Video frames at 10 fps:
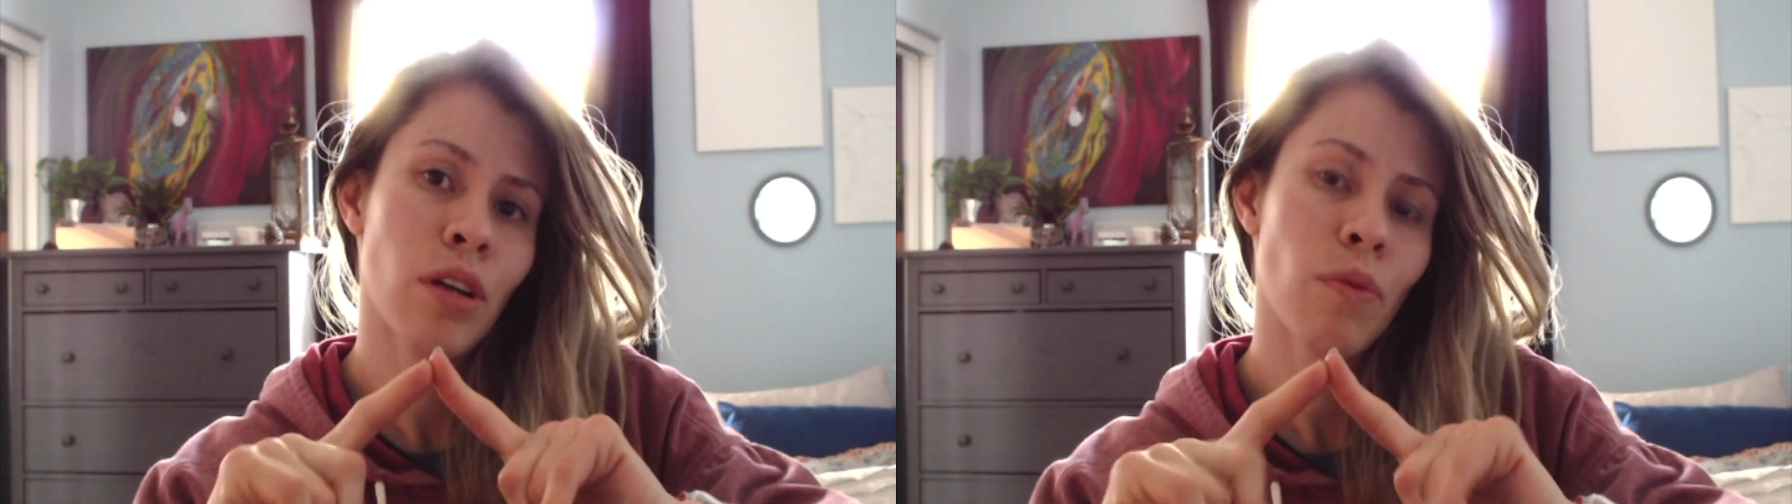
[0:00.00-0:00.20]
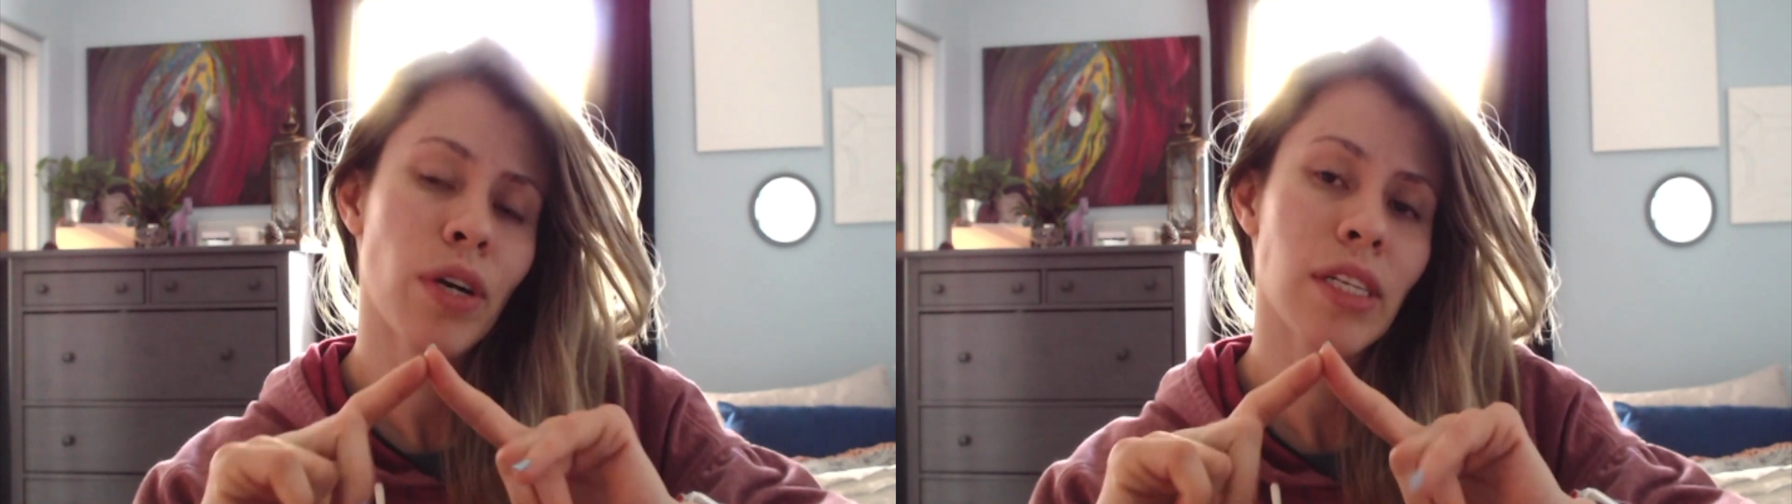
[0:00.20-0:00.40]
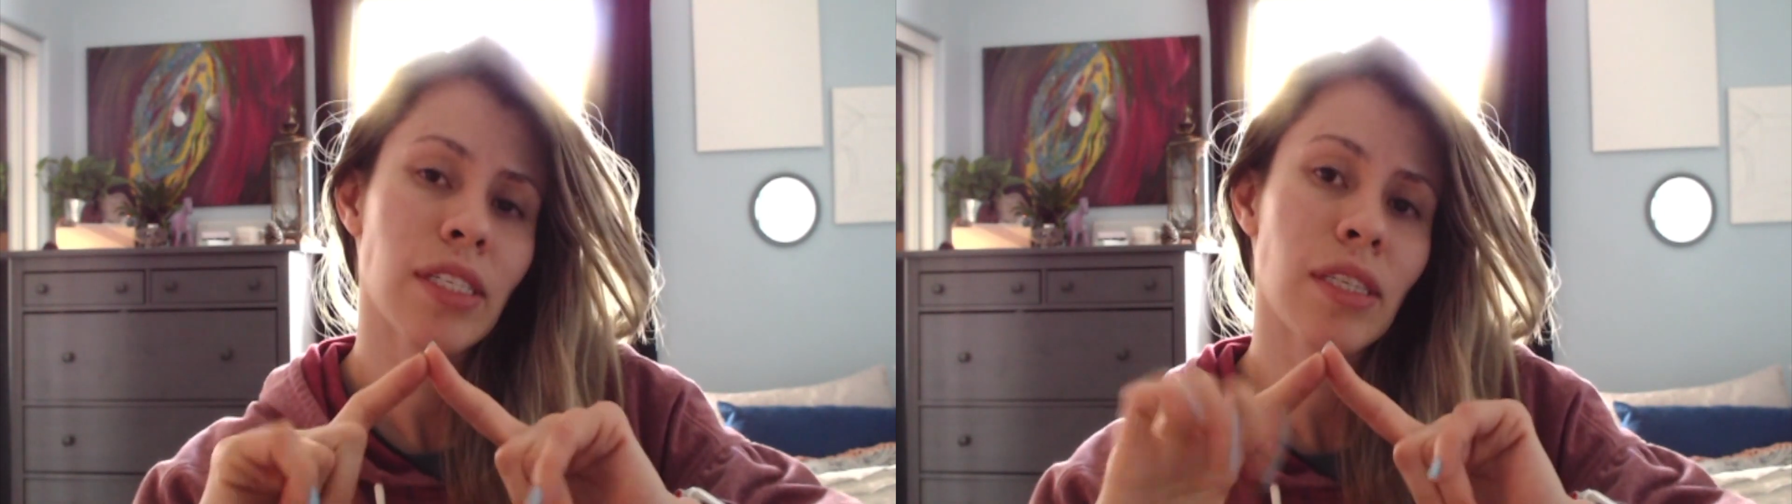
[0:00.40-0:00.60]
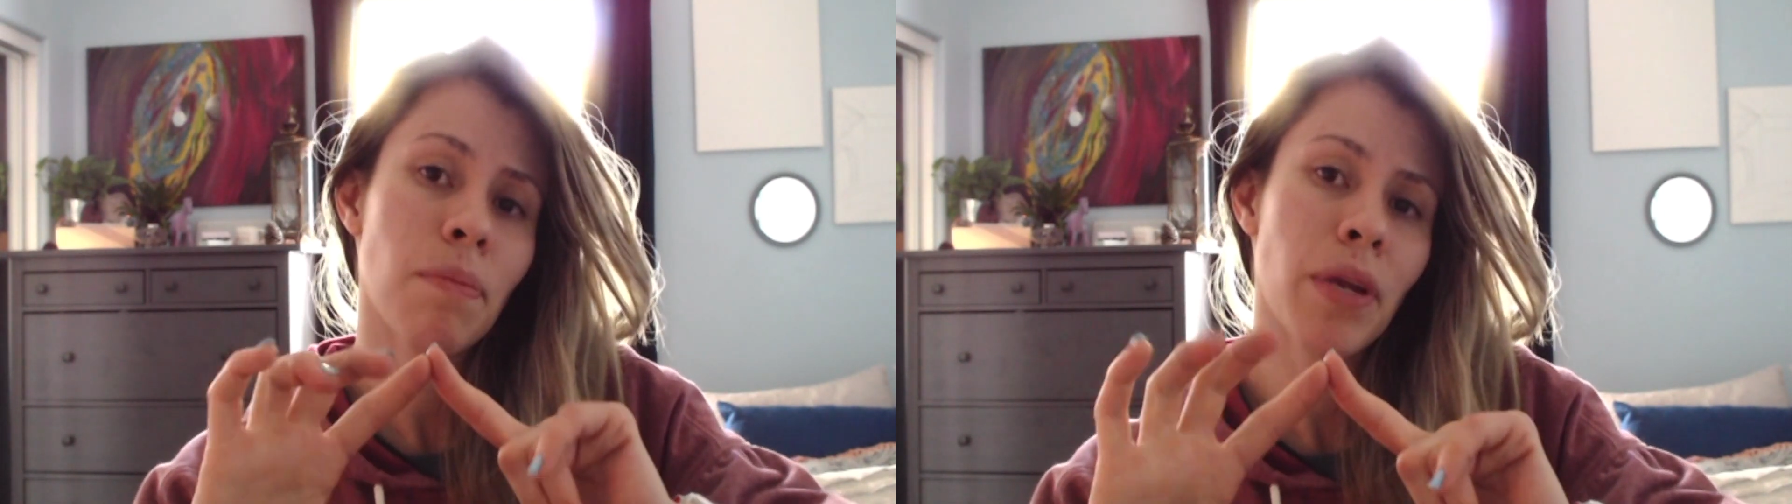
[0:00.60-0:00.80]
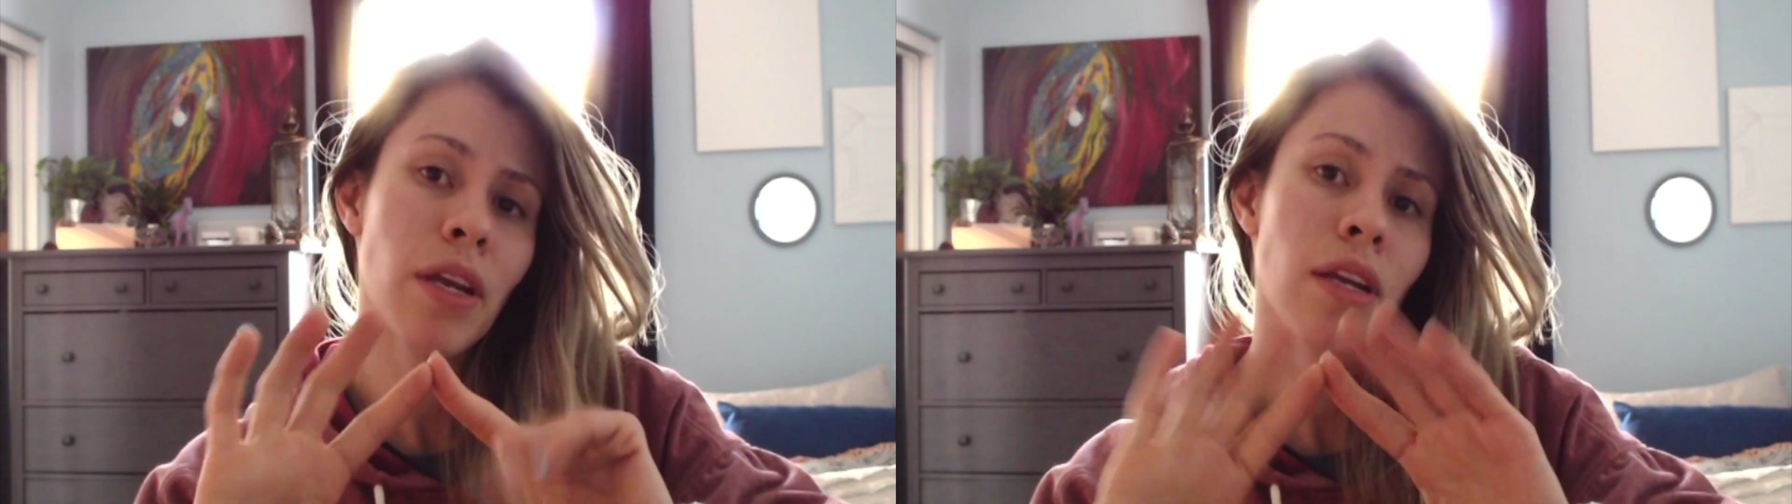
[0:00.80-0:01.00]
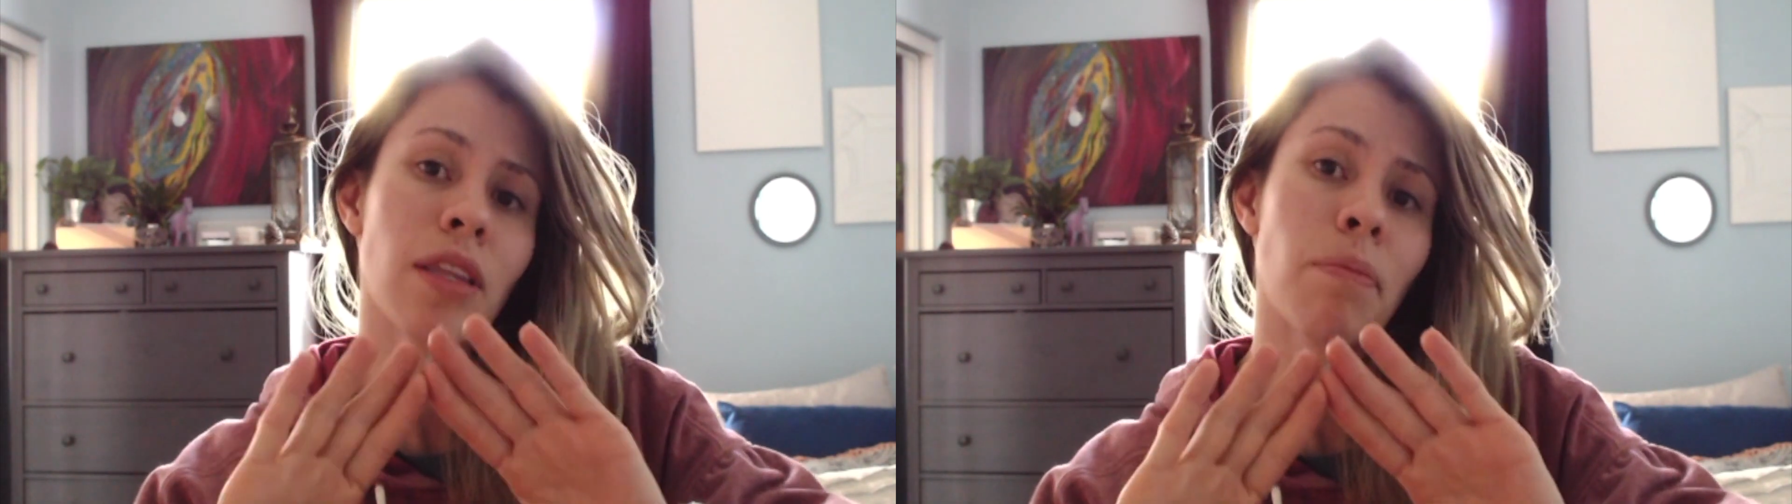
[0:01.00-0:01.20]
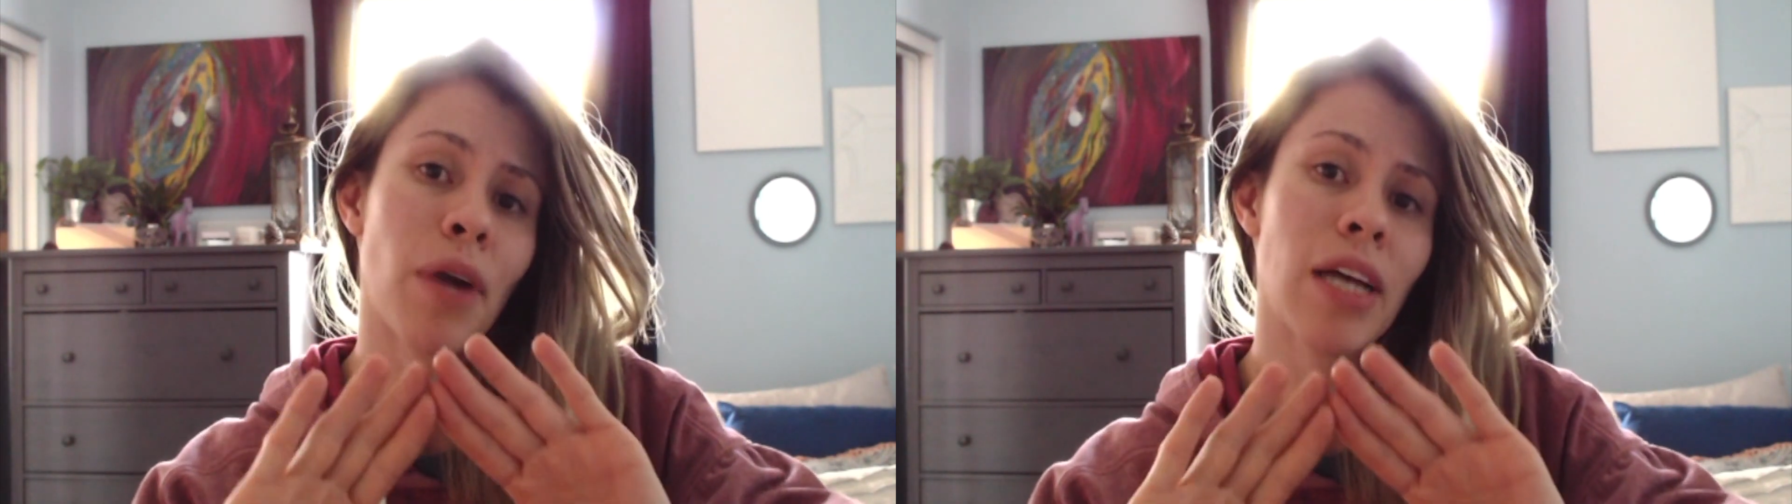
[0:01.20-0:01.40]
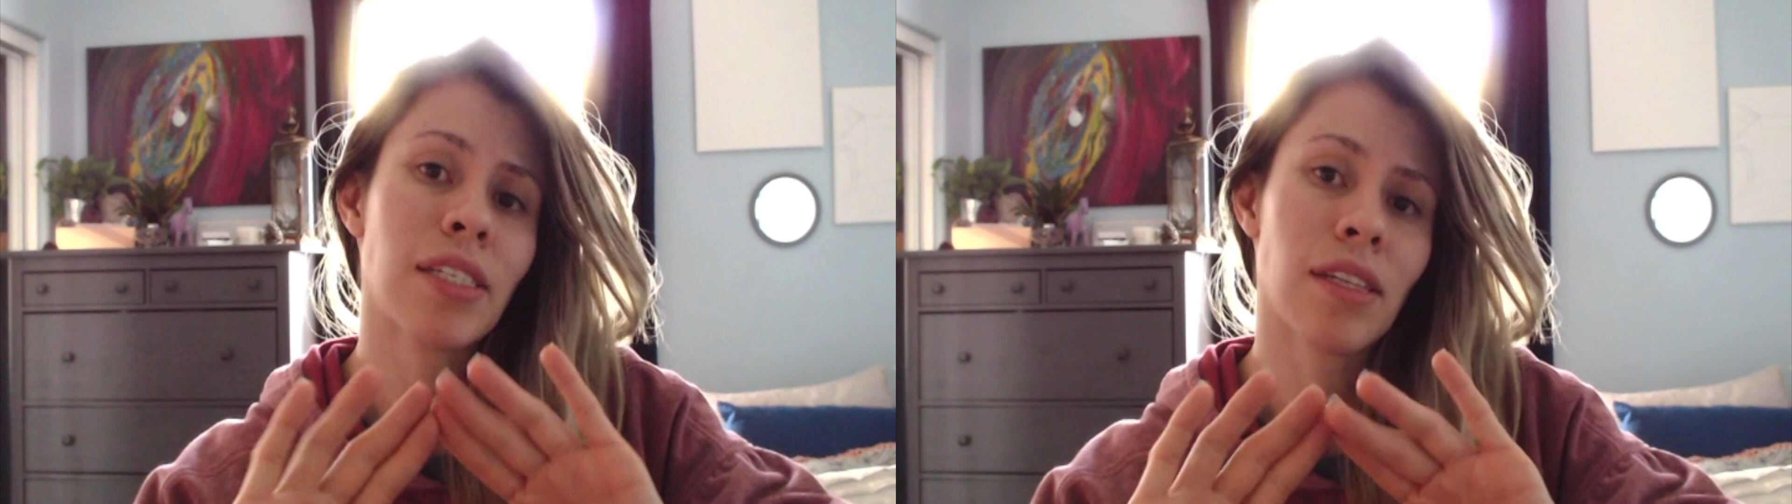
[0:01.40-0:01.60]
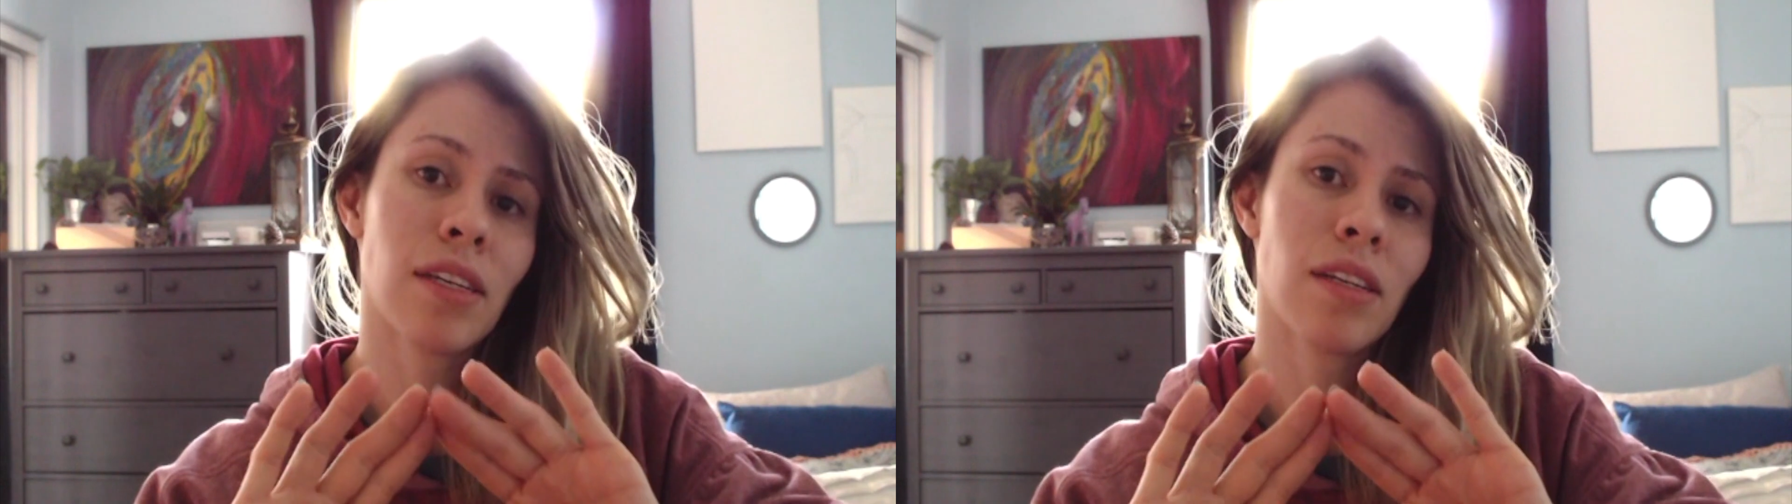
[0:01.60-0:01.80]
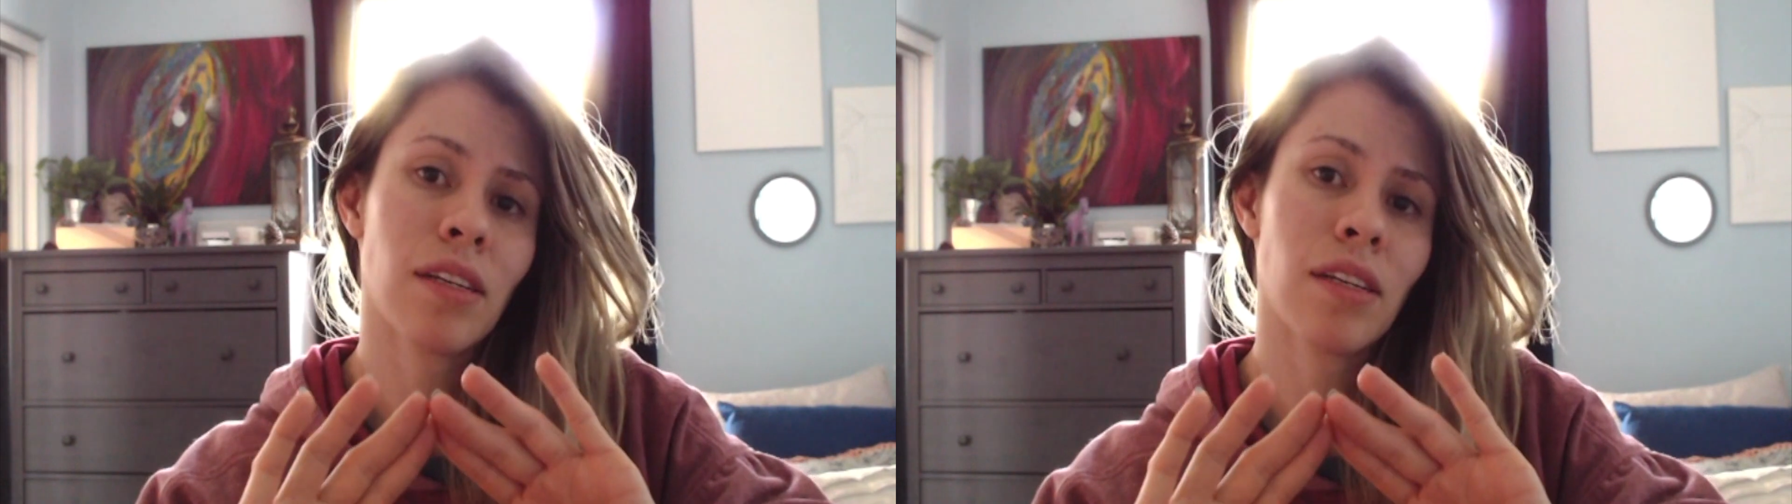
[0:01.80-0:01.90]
where it's the being, the present.